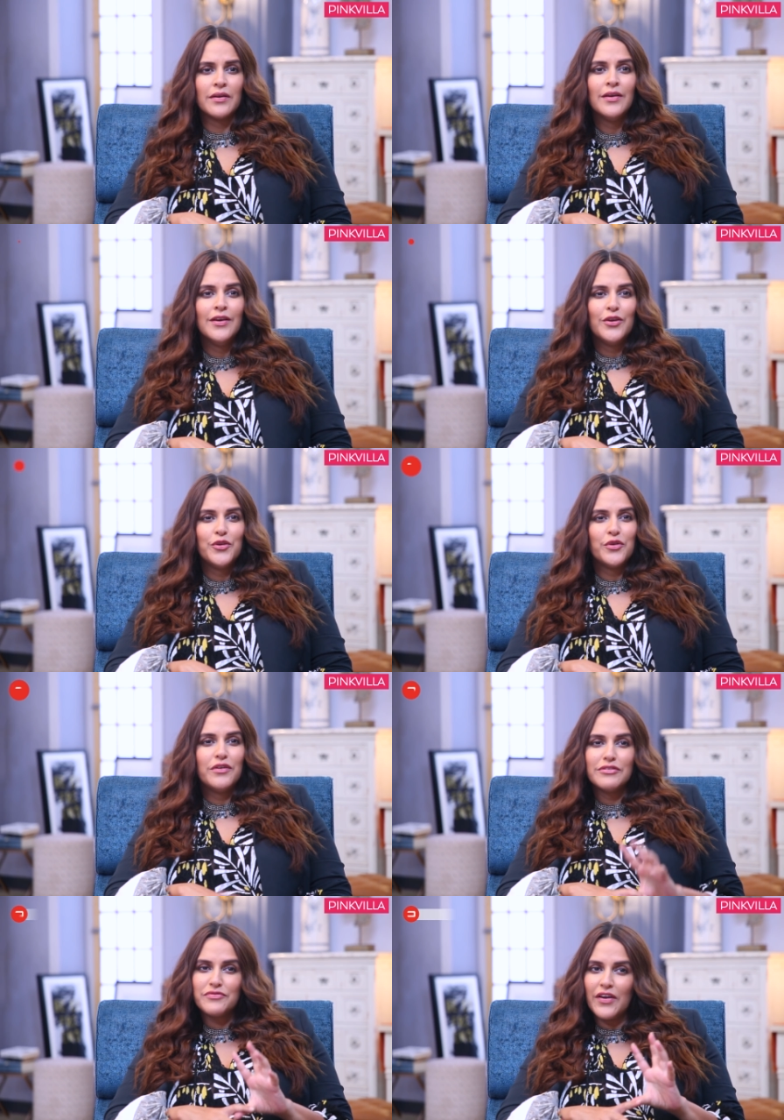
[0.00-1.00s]
but
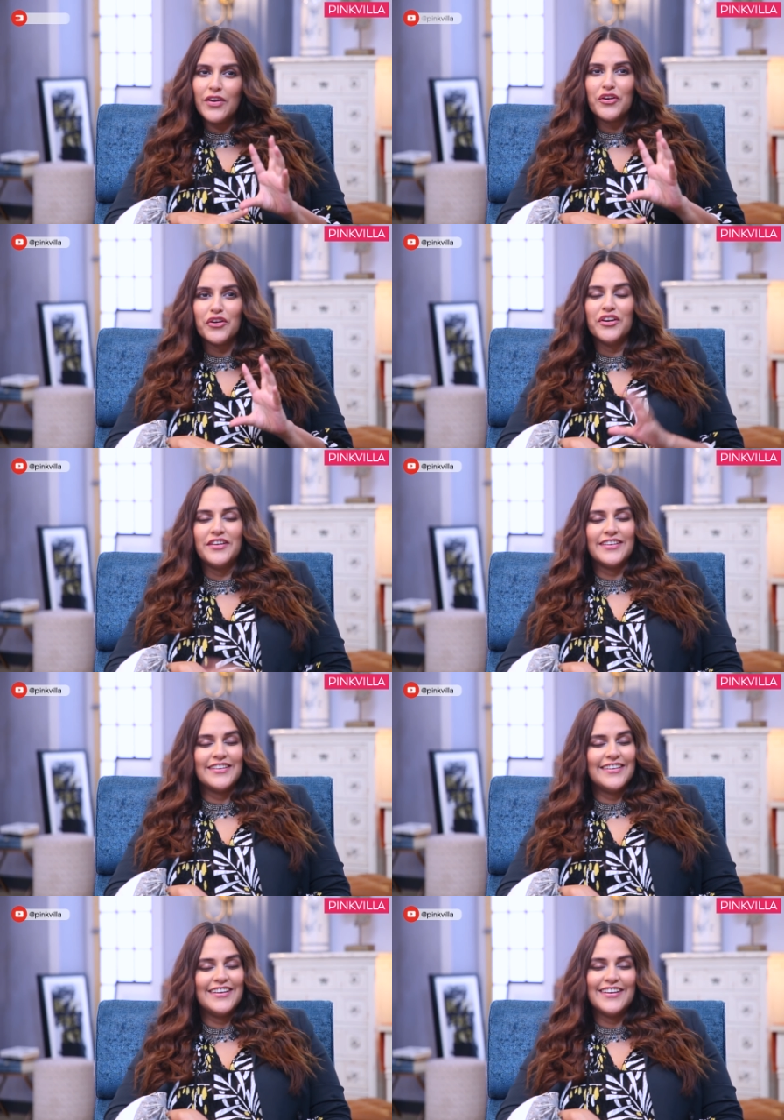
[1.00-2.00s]
he was very good,
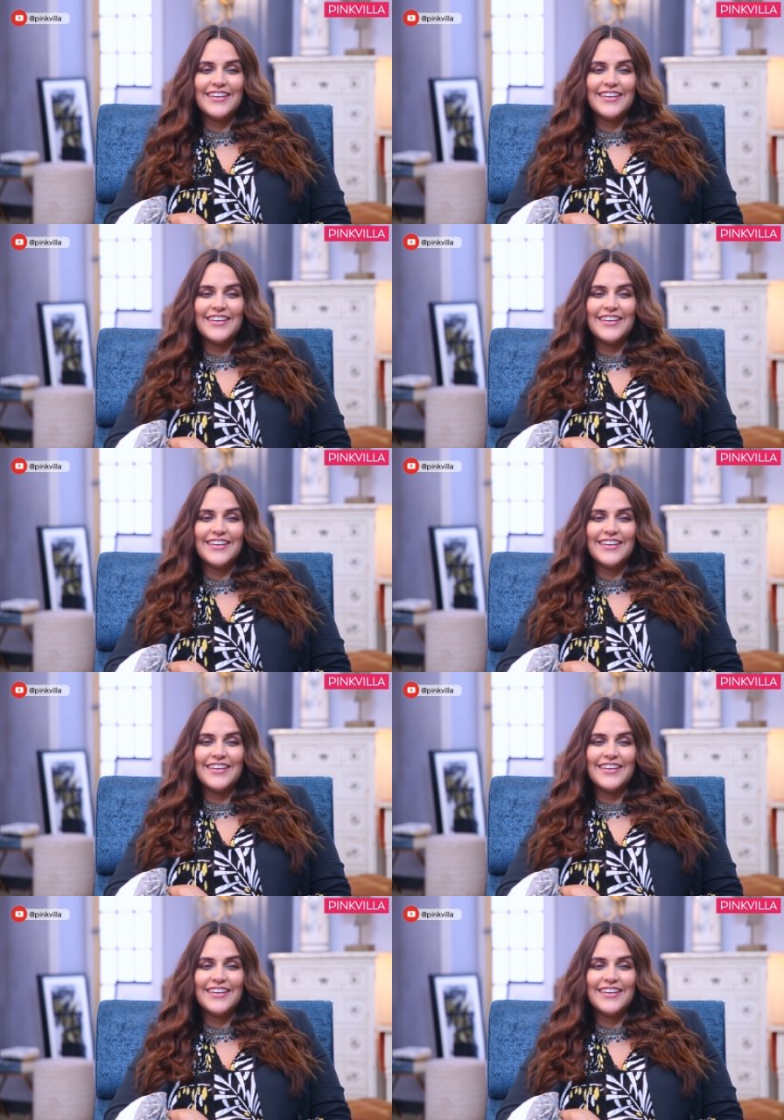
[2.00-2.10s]
and